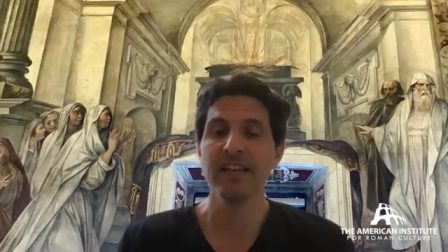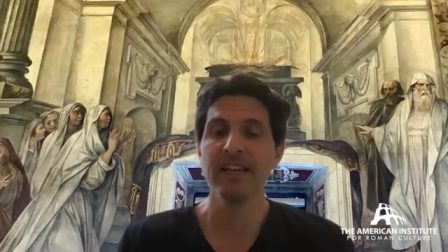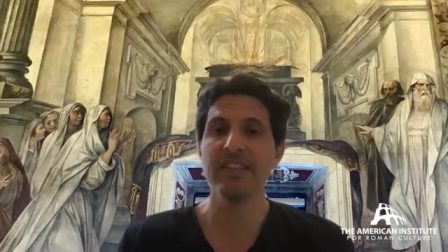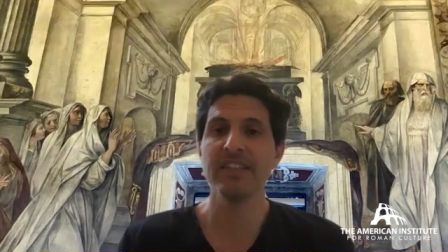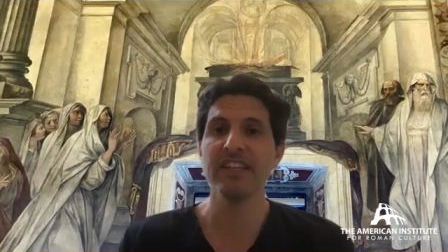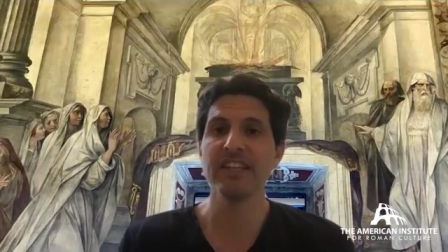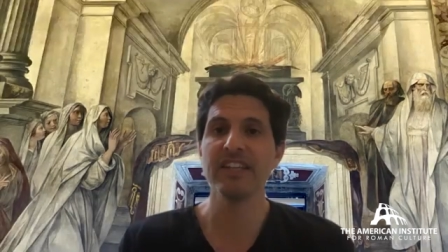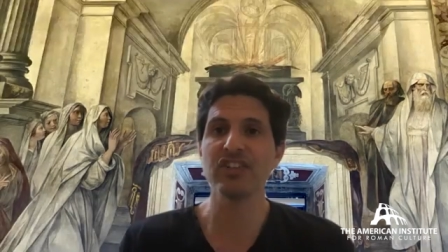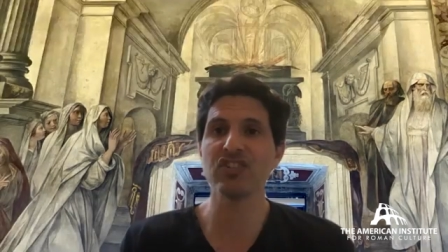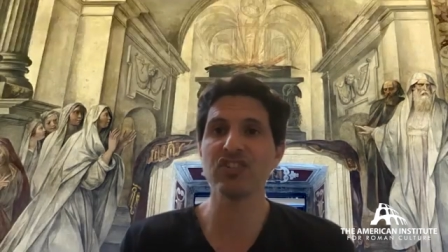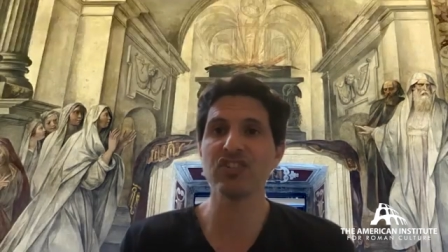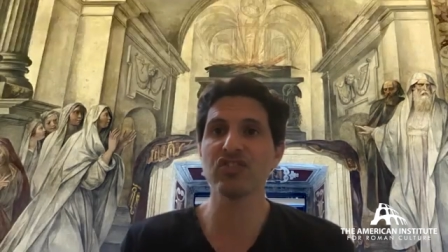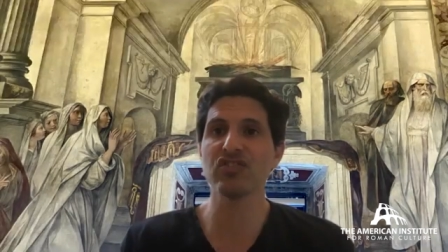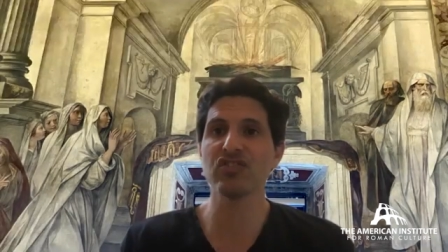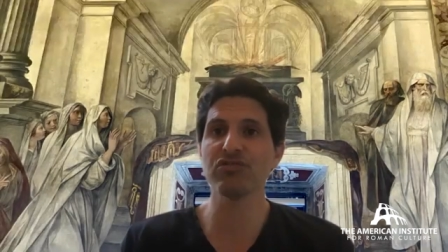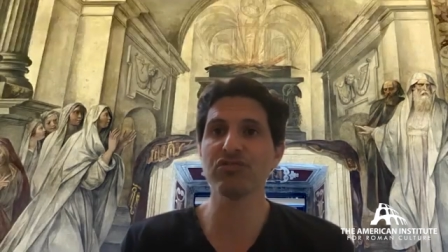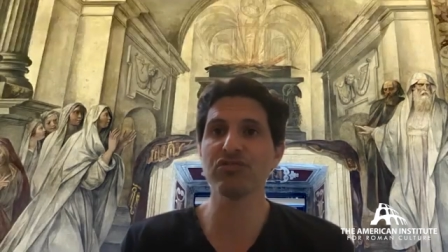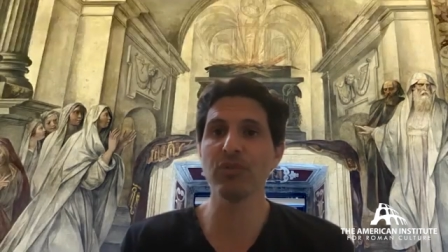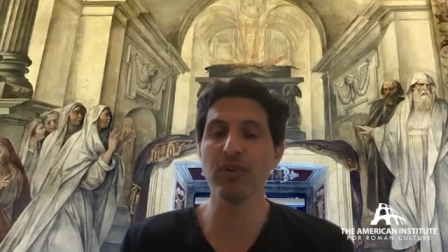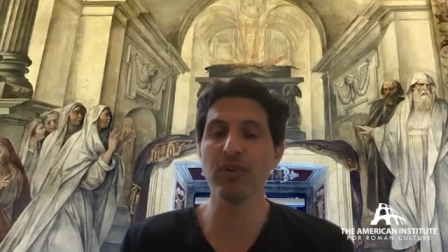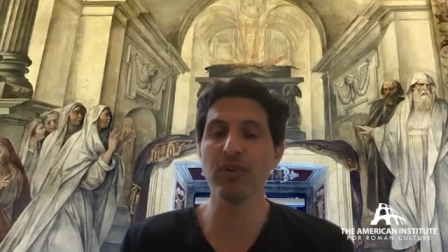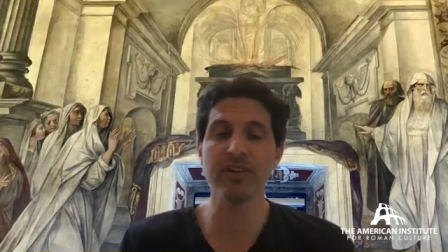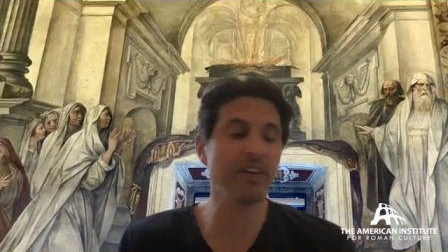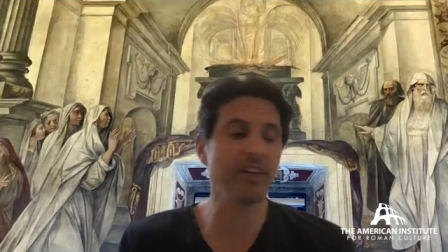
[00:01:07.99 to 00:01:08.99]
the
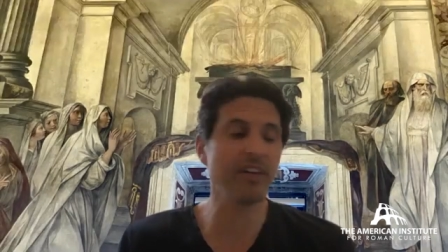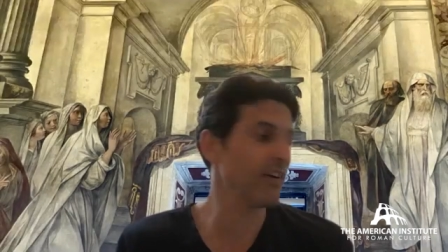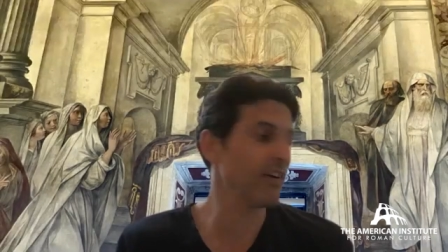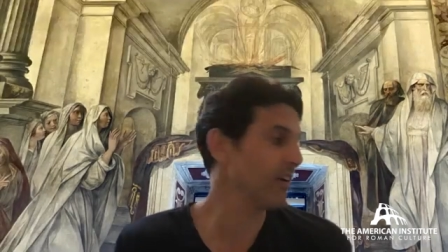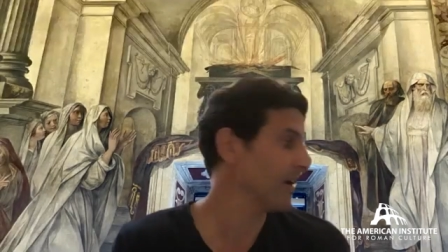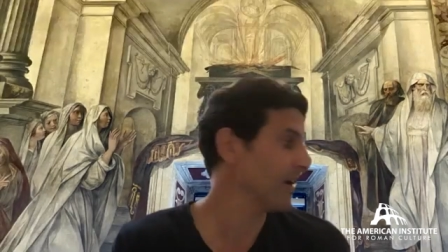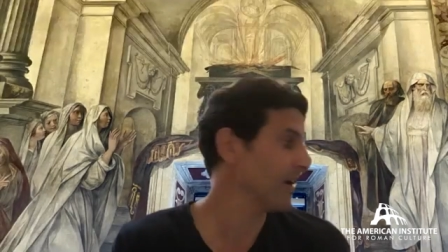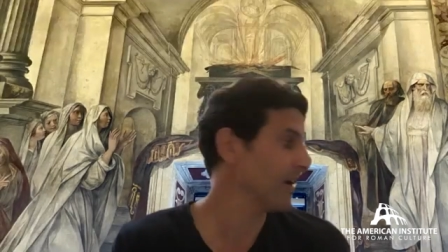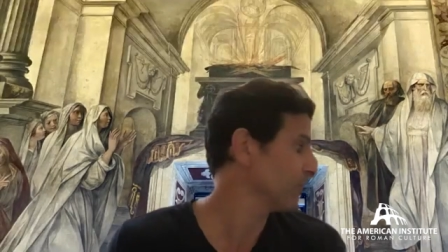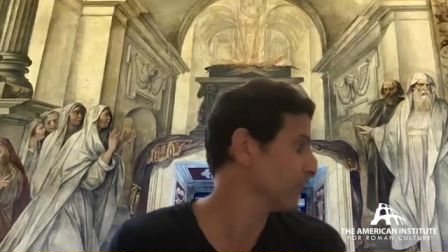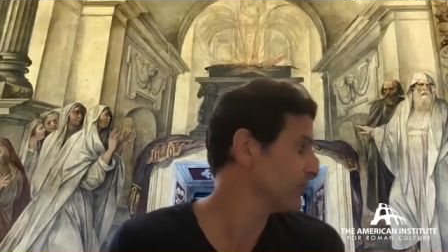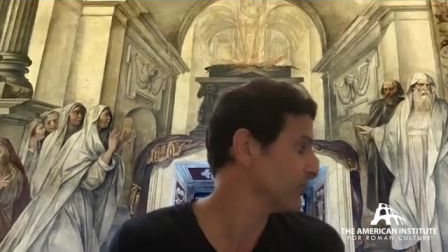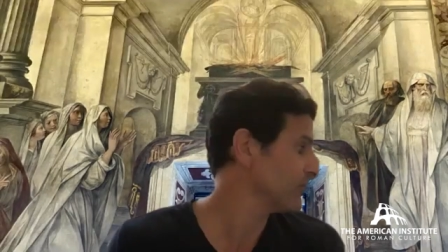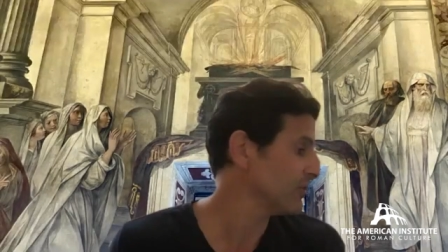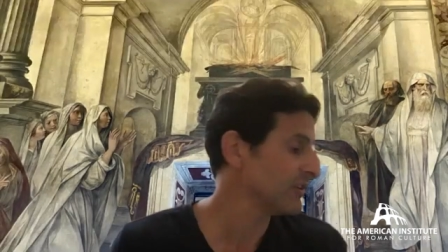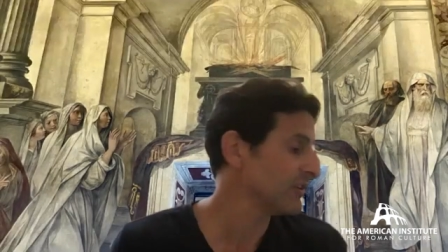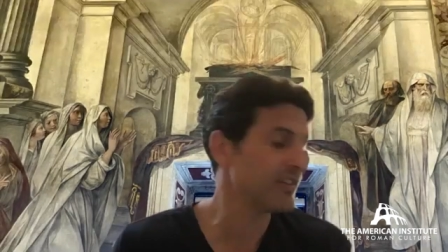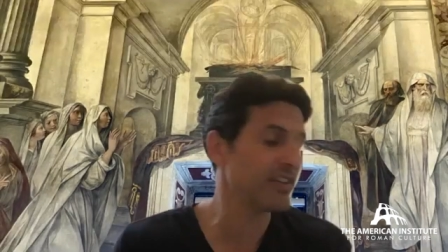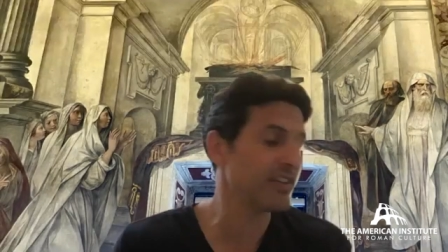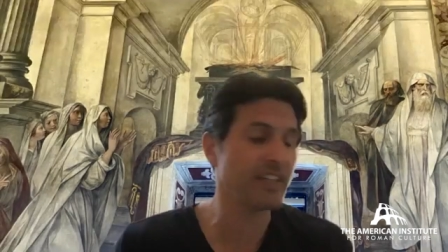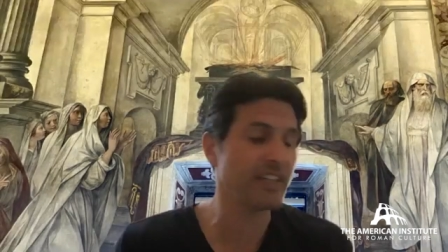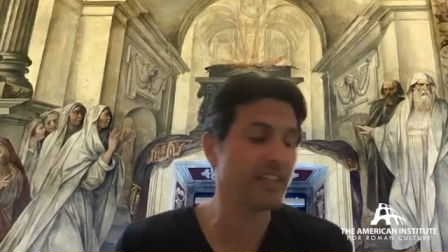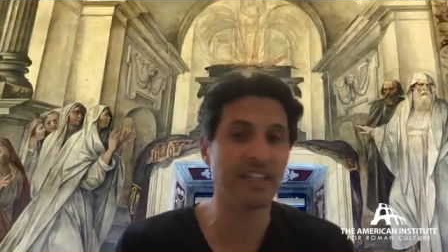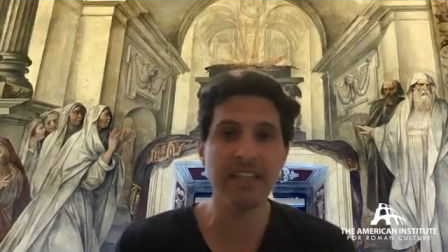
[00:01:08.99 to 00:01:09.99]
extraordinary
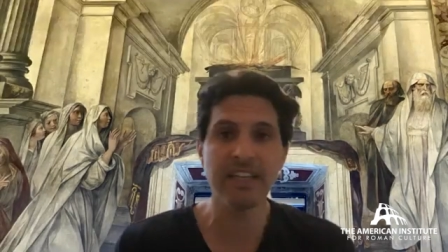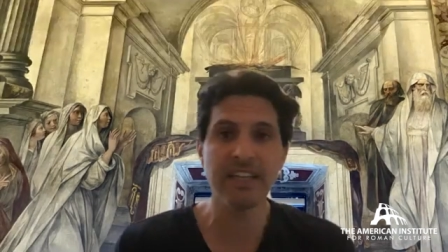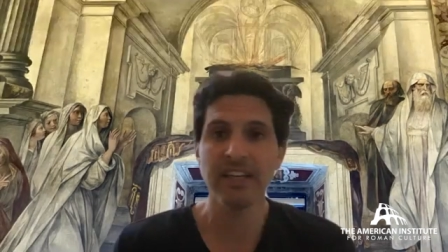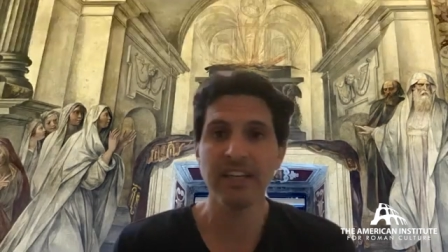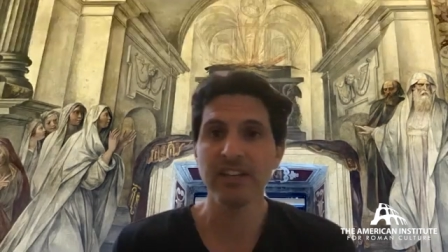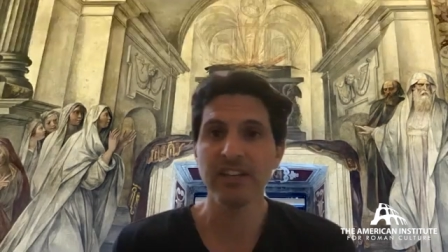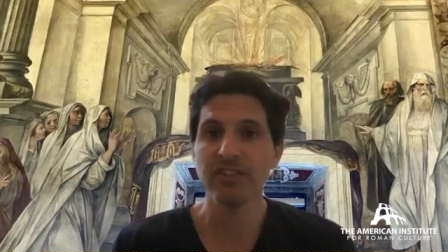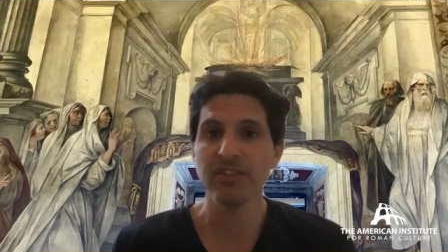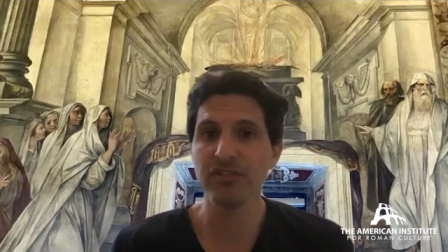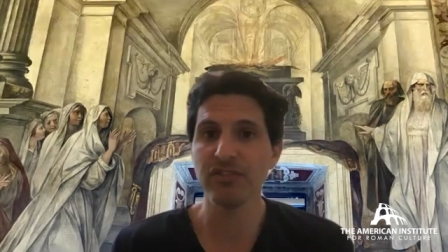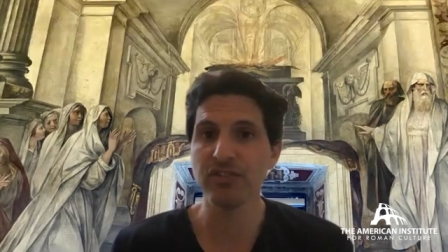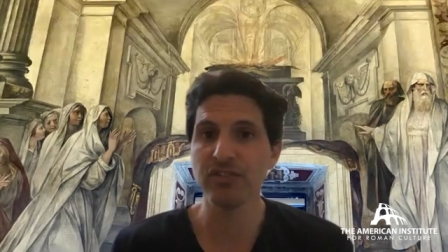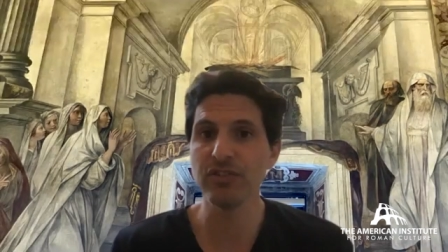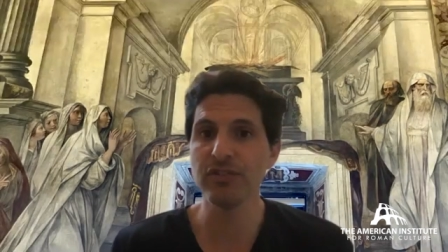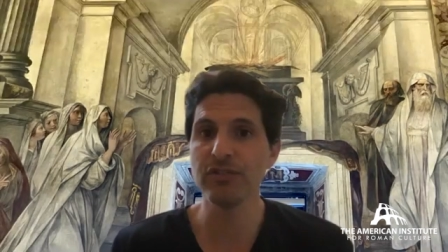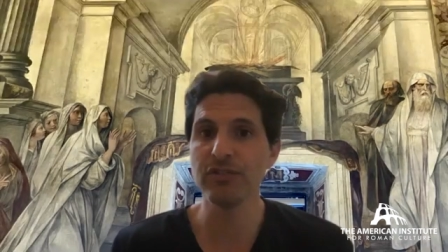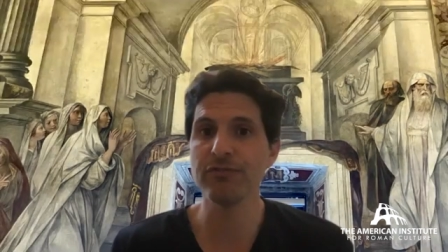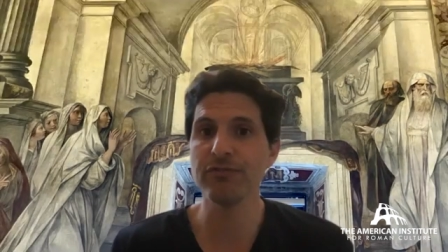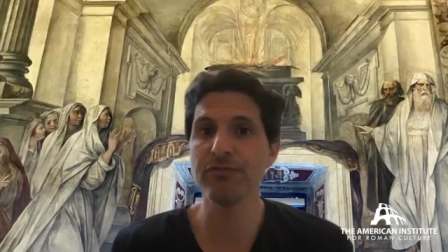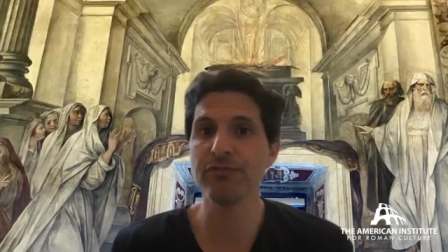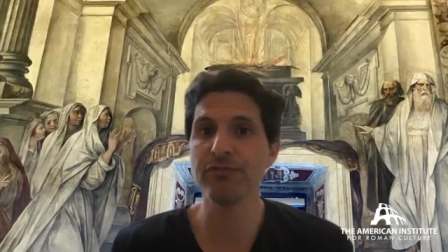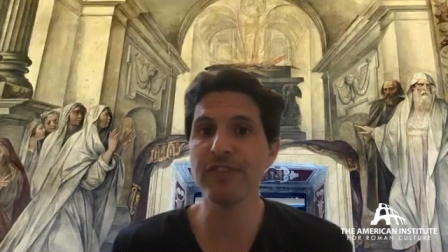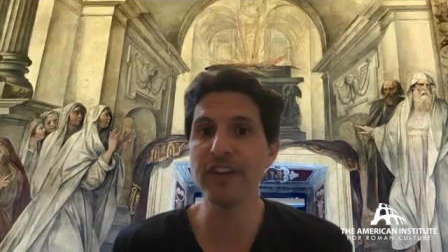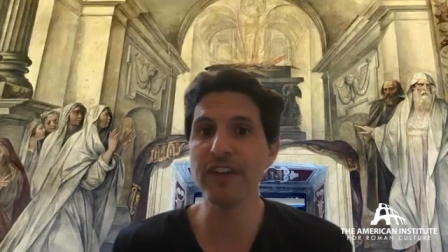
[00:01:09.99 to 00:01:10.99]
opportunity to
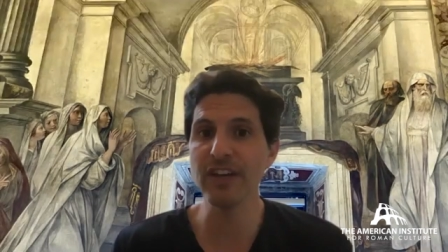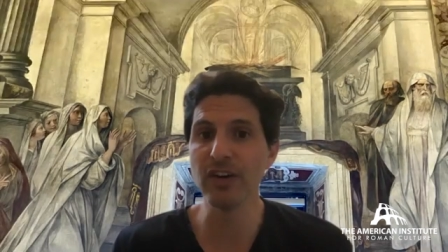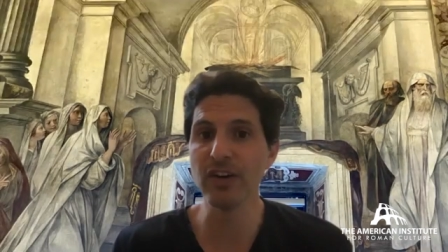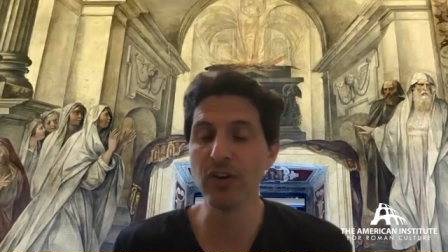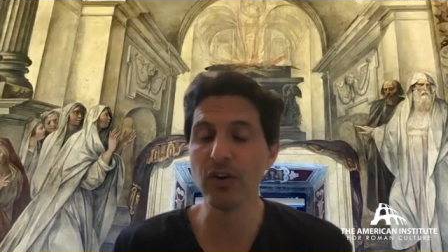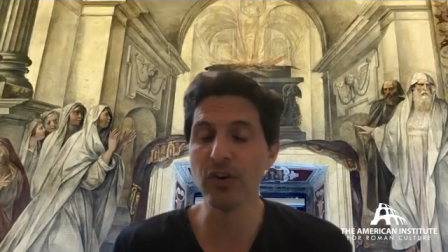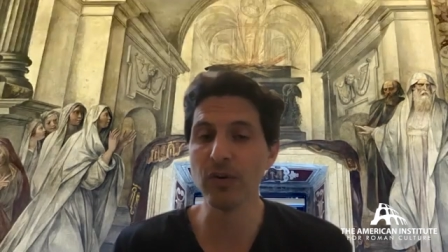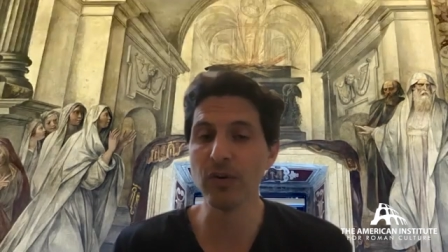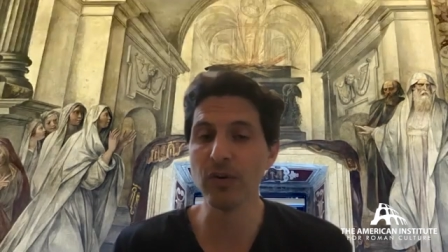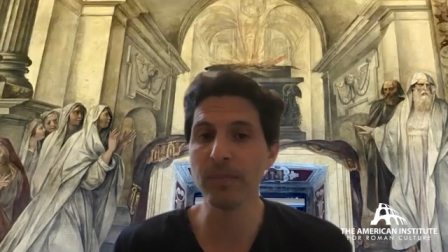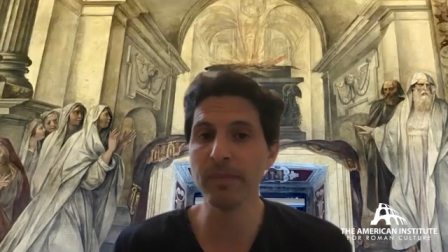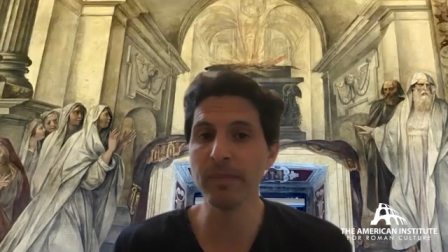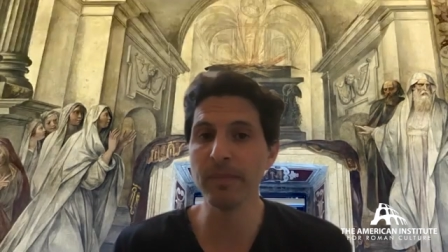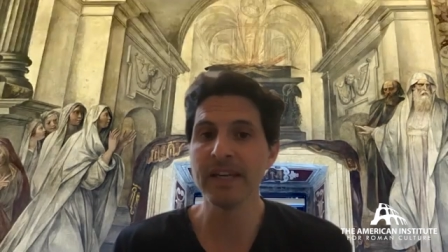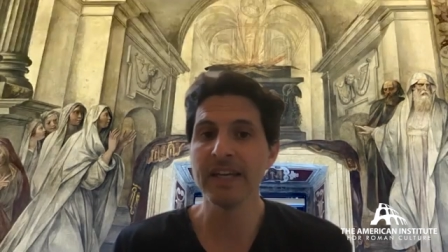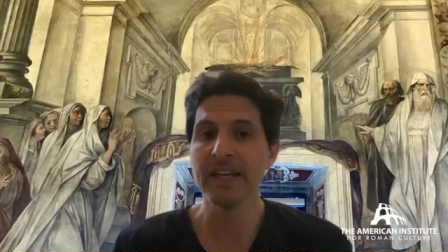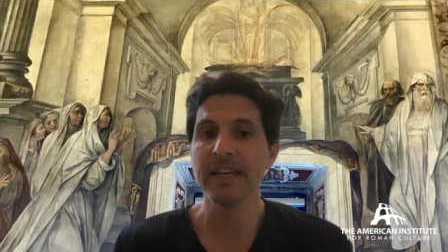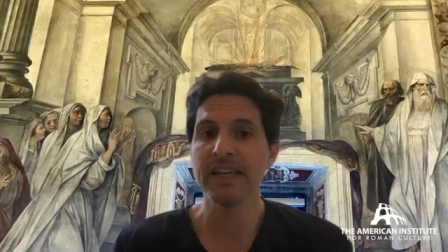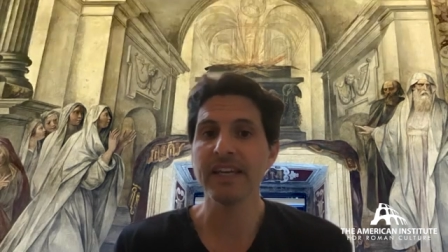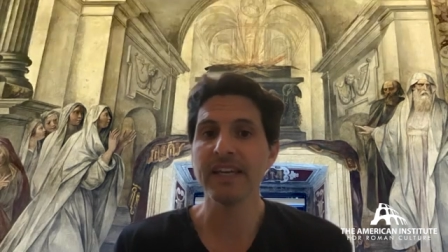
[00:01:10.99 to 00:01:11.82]
film